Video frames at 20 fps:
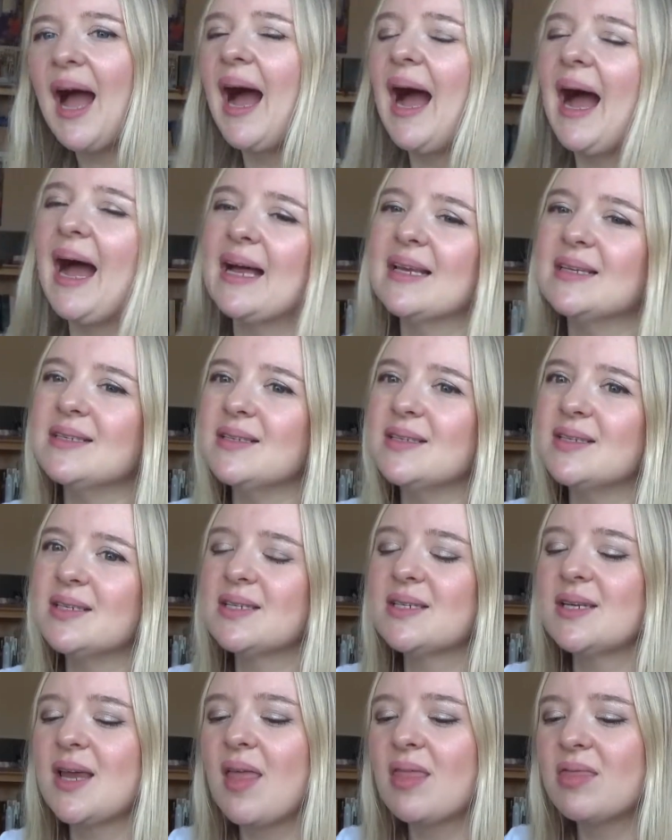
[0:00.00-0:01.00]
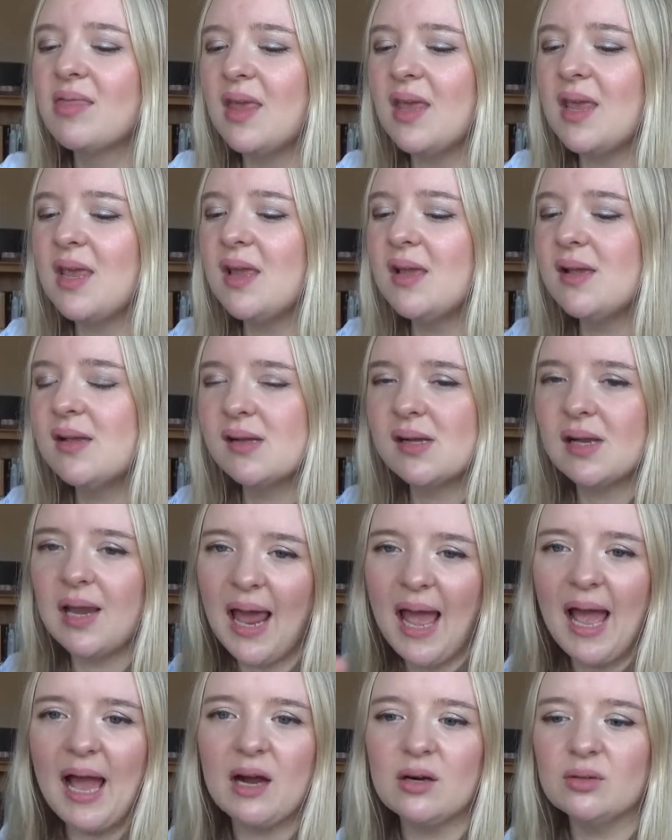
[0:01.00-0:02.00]
And the
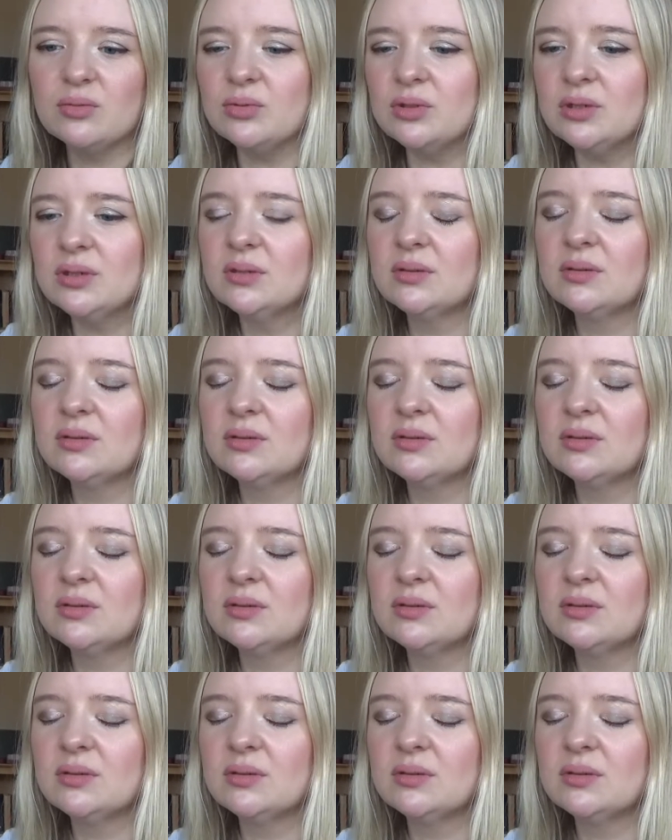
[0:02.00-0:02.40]
clown,